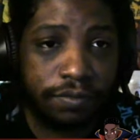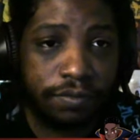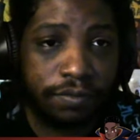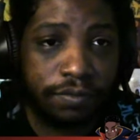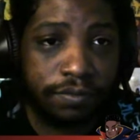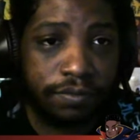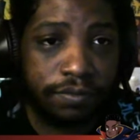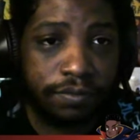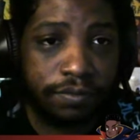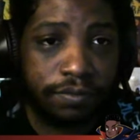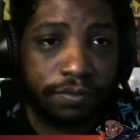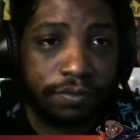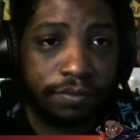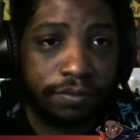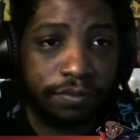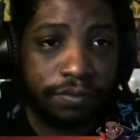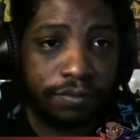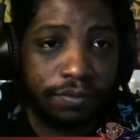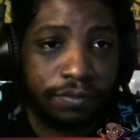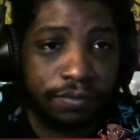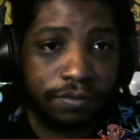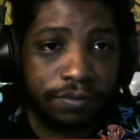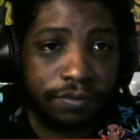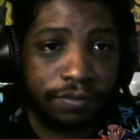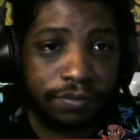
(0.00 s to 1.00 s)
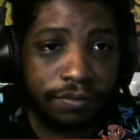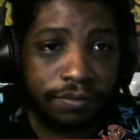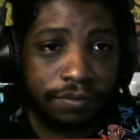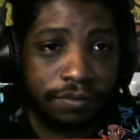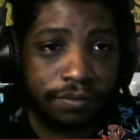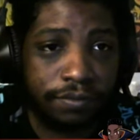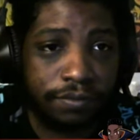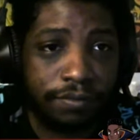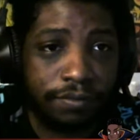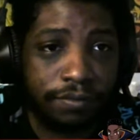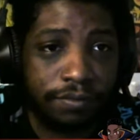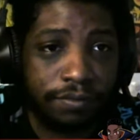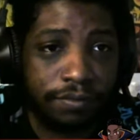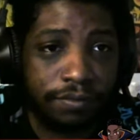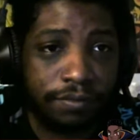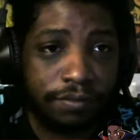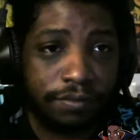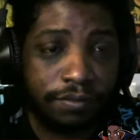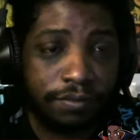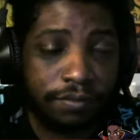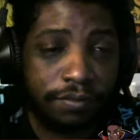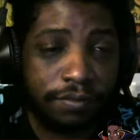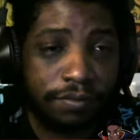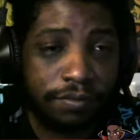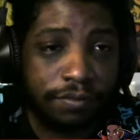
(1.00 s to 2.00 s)

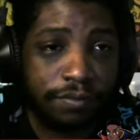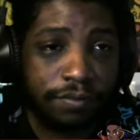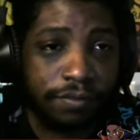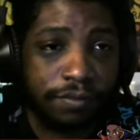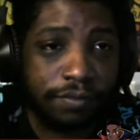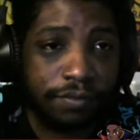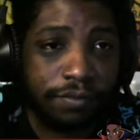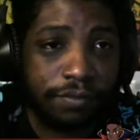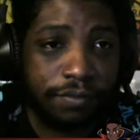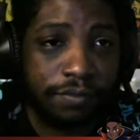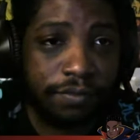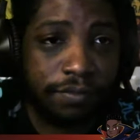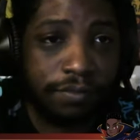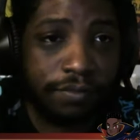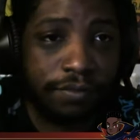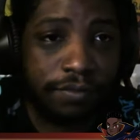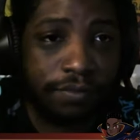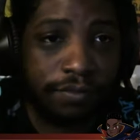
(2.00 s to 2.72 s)
(not speaking)